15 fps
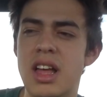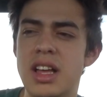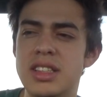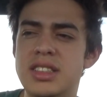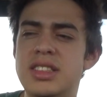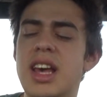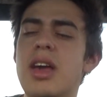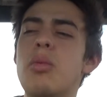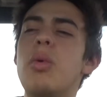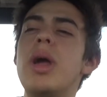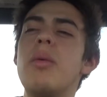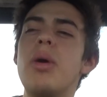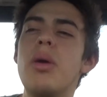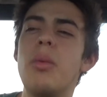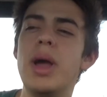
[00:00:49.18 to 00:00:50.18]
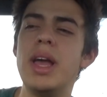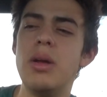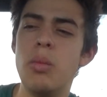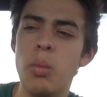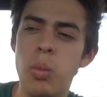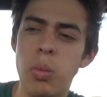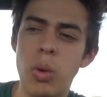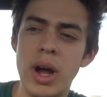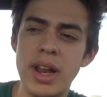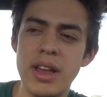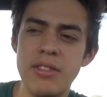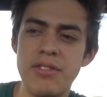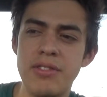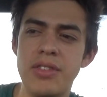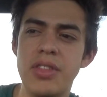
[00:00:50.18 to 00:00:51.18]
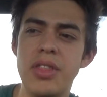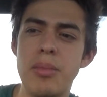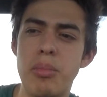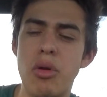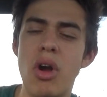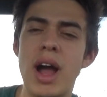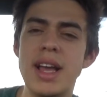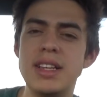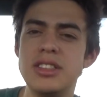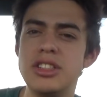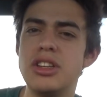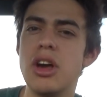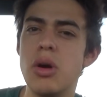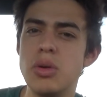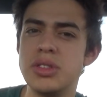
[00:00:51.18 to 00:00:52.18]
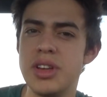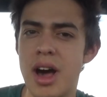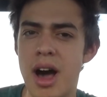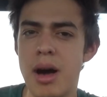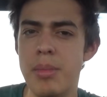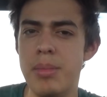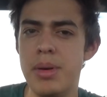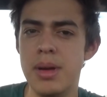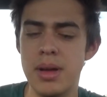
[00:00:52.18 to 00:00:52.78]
Say, wait, what if the price goes up?